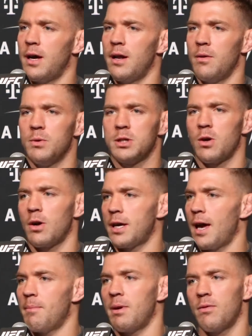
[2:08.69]
and we started
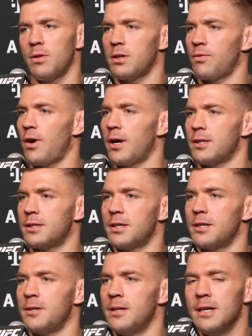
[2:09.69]
camping for this fight.
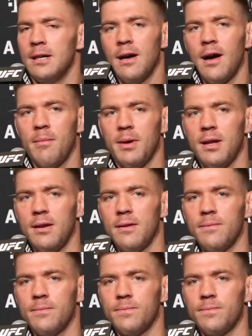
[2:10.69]
So, I mean,